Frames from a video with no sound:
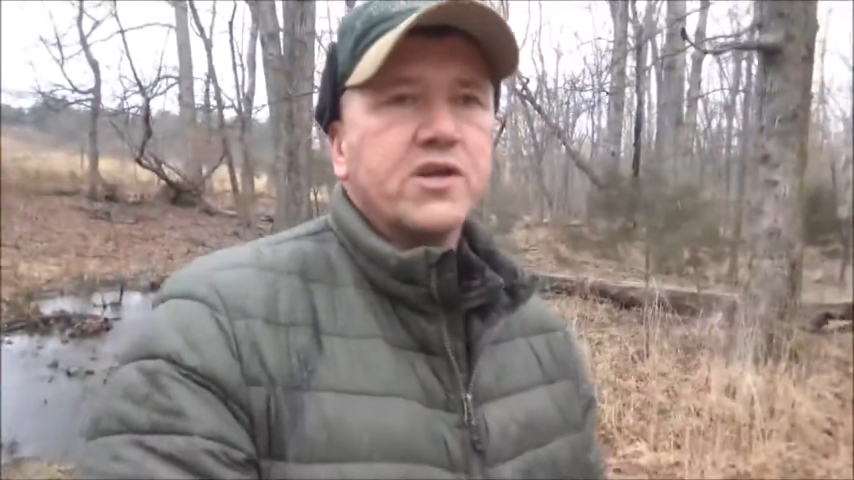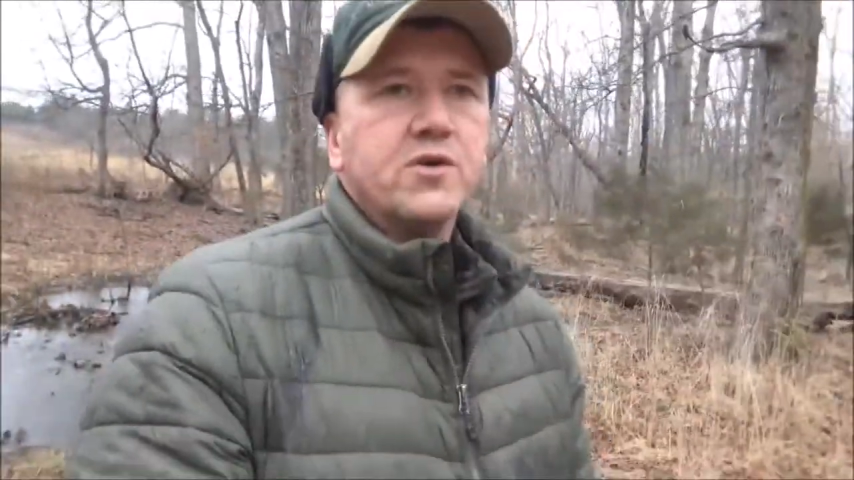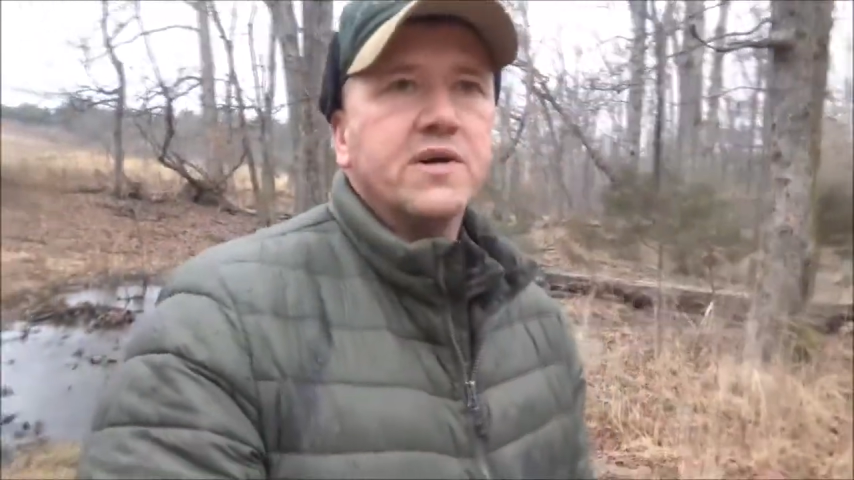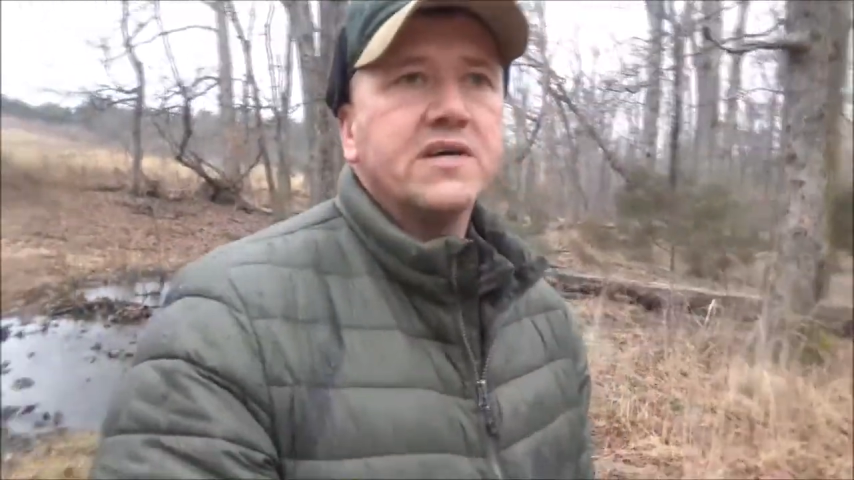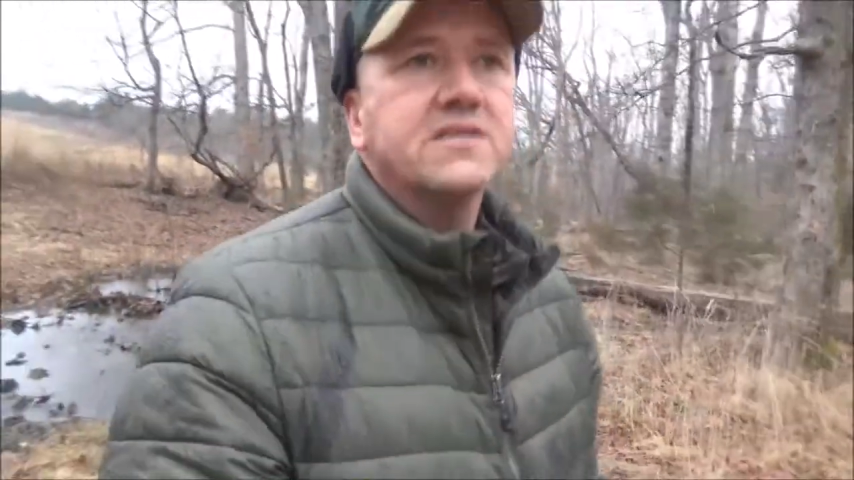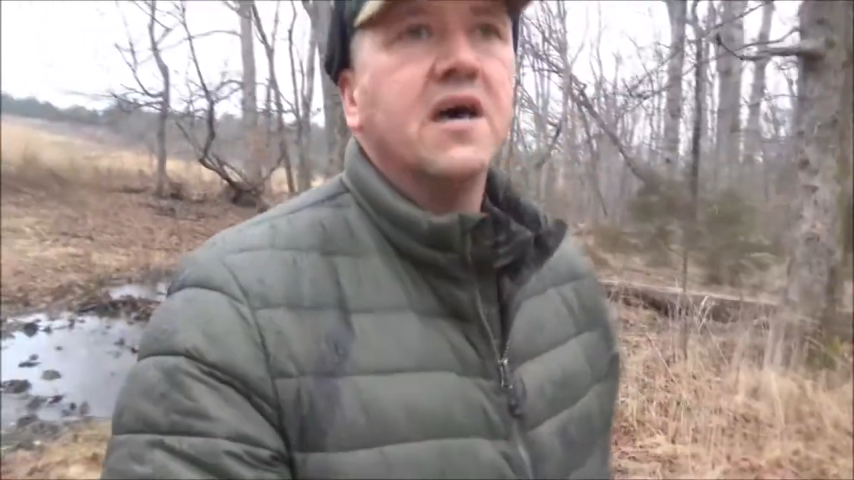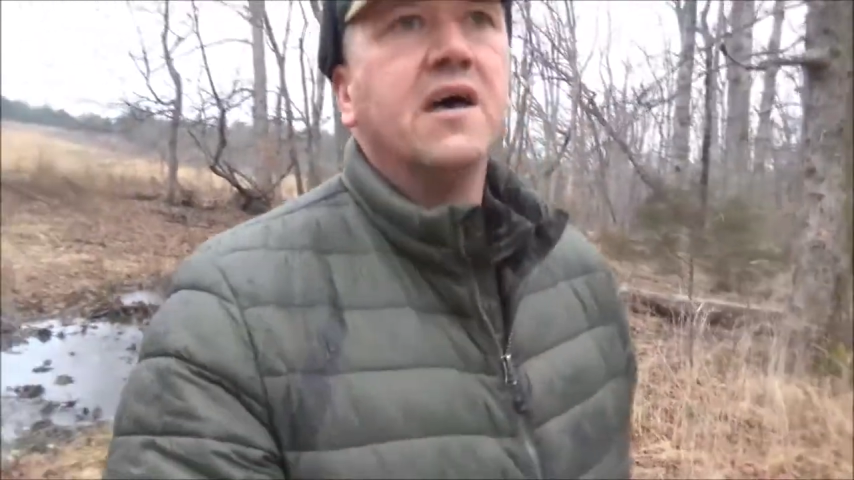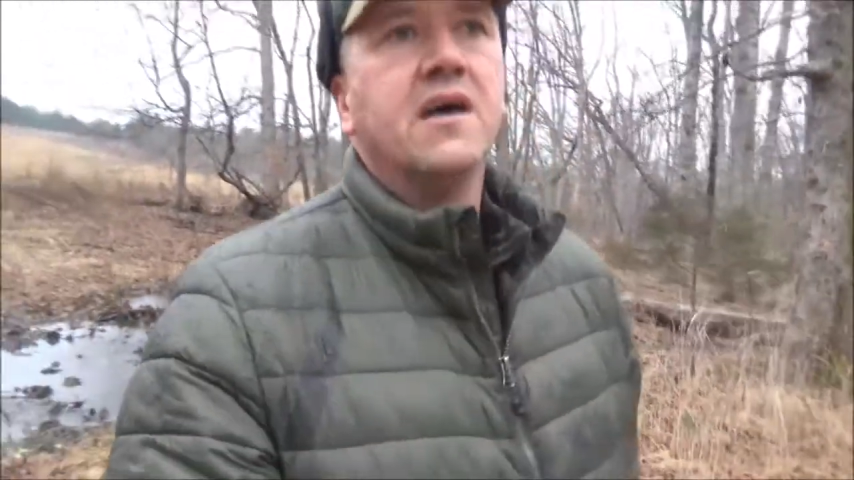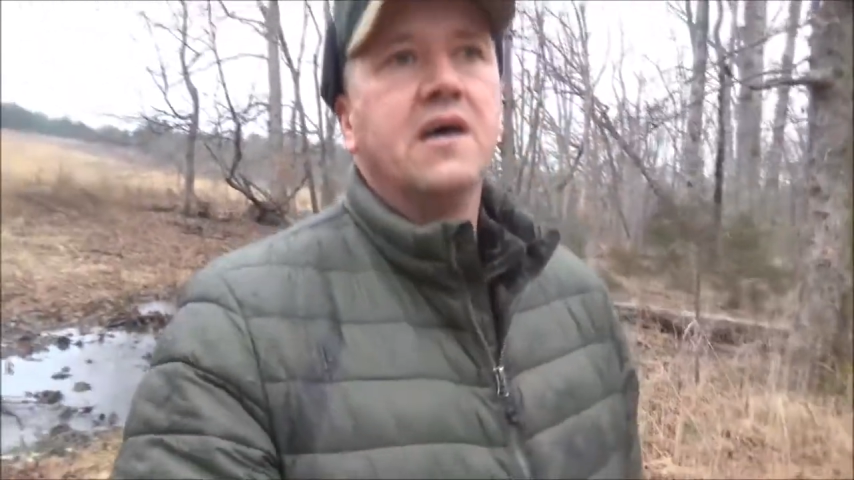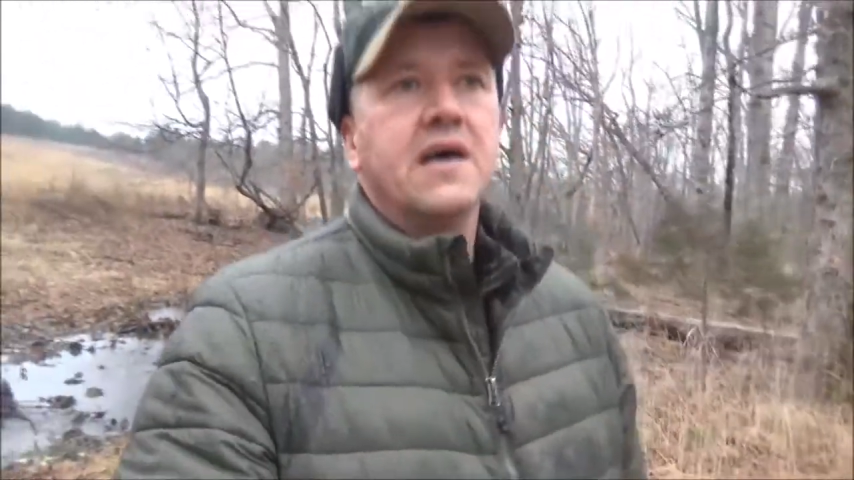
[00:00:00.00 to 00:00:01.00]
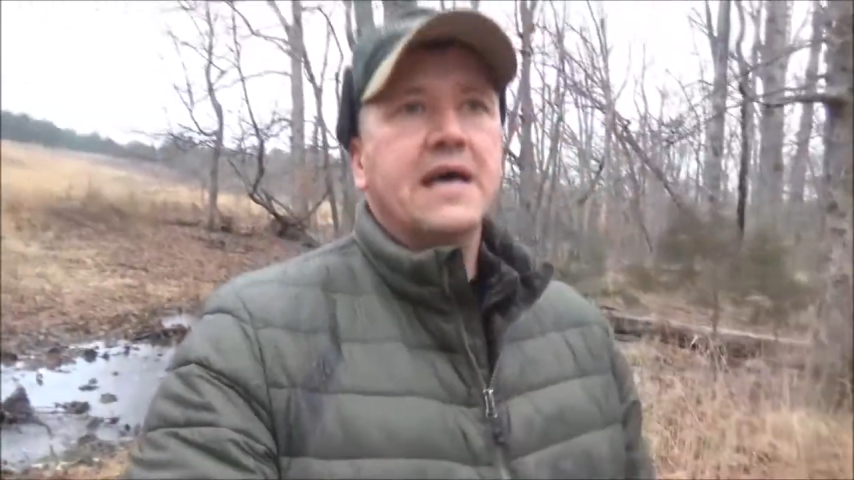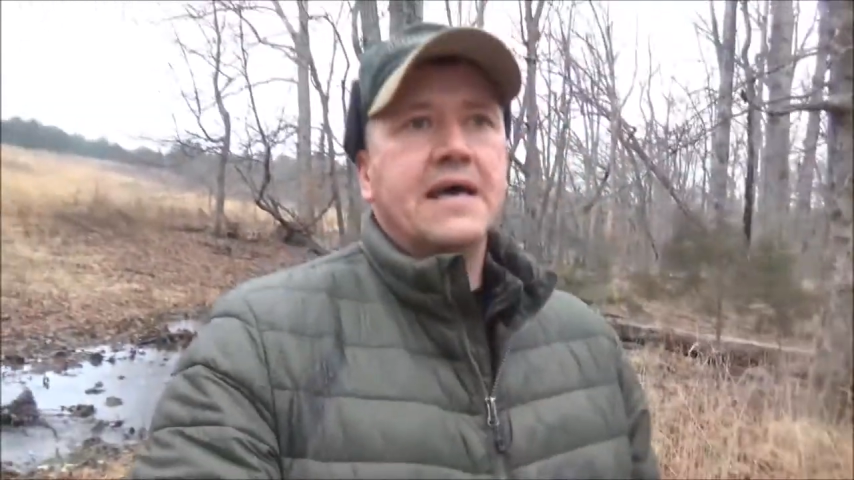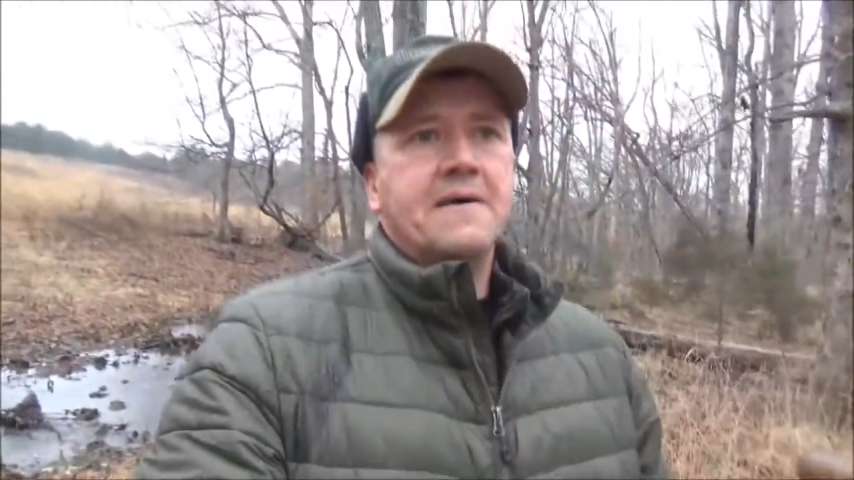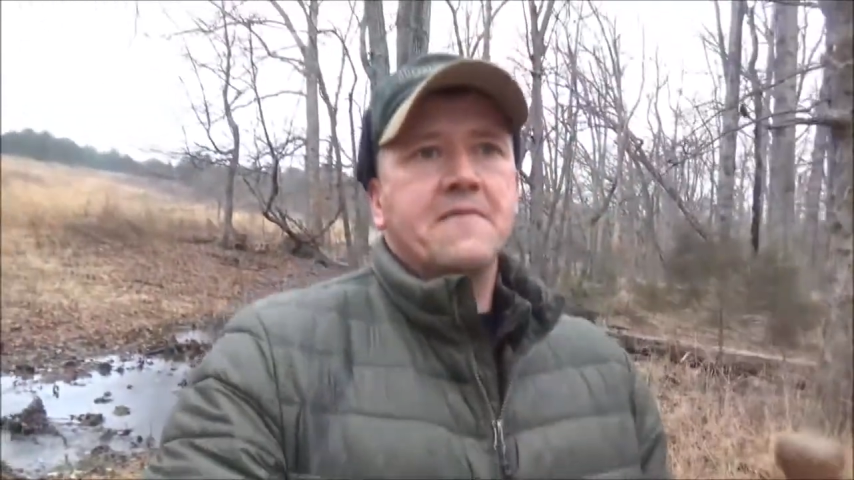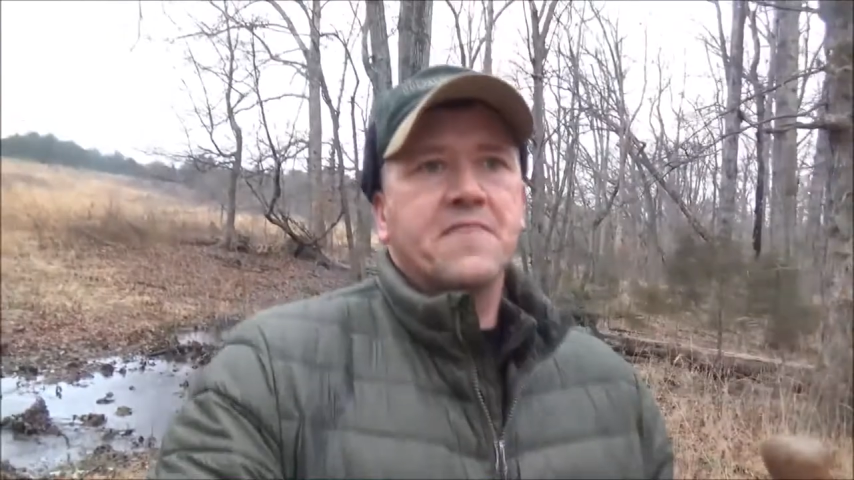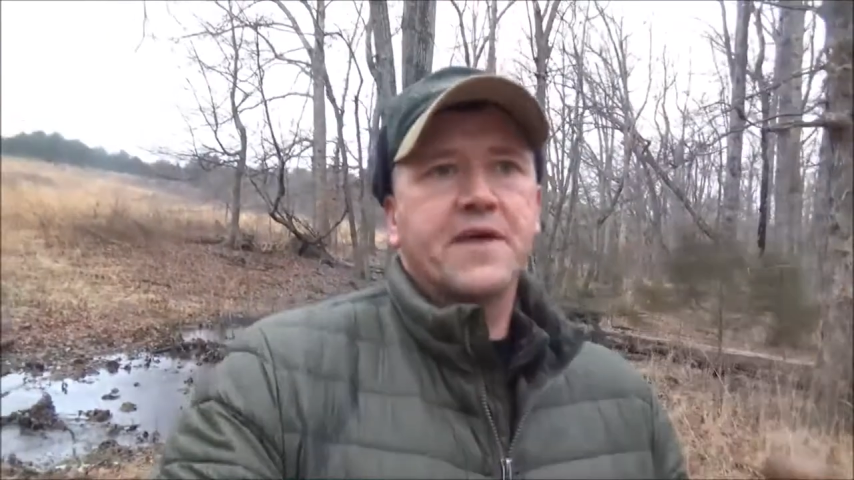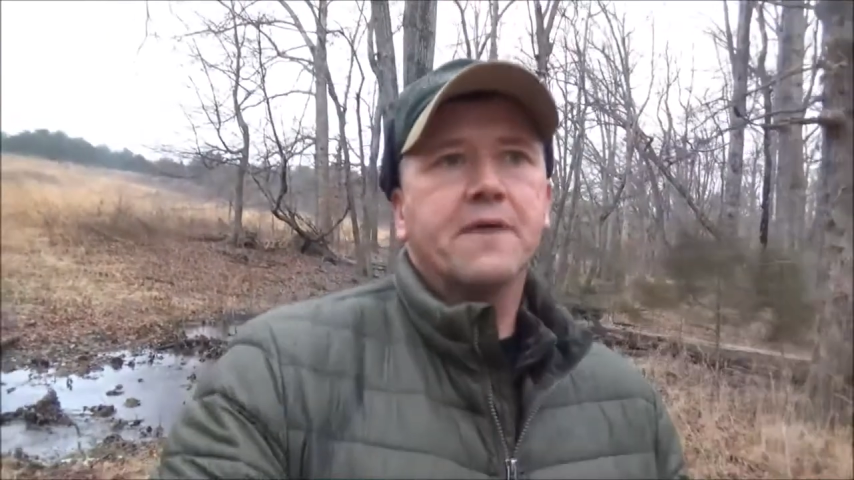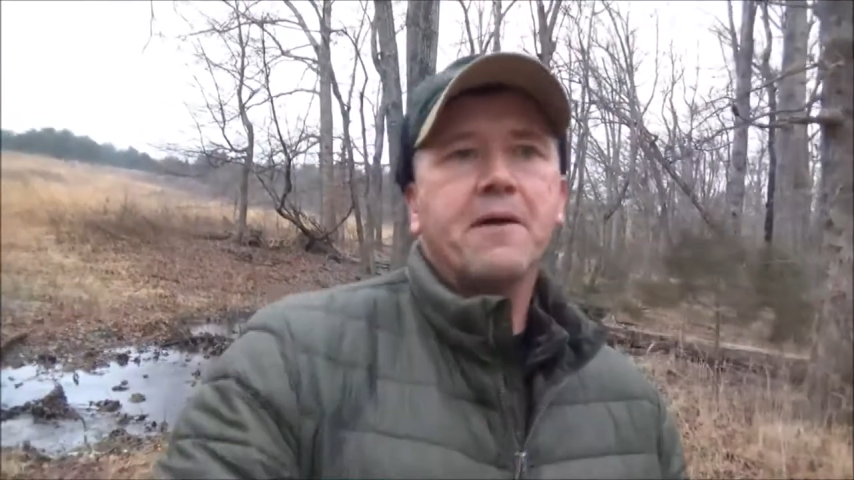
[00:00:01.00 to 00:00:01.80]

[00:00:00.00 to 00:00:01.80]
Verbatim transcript: do is think